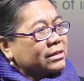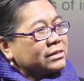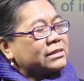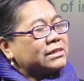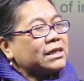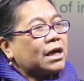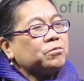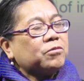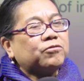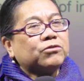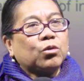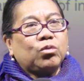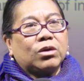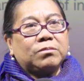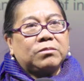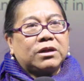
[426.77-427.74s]
some of
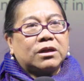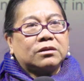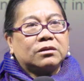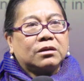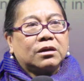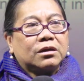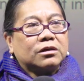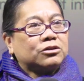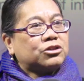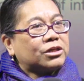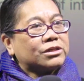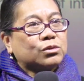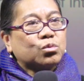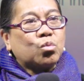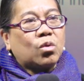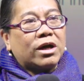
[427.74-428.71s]
the women
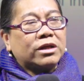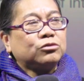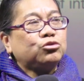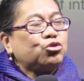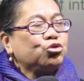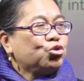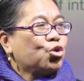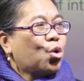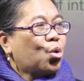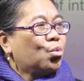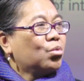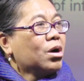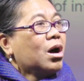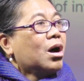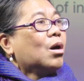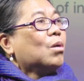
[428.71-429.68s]
just want to
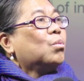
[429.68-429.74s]
know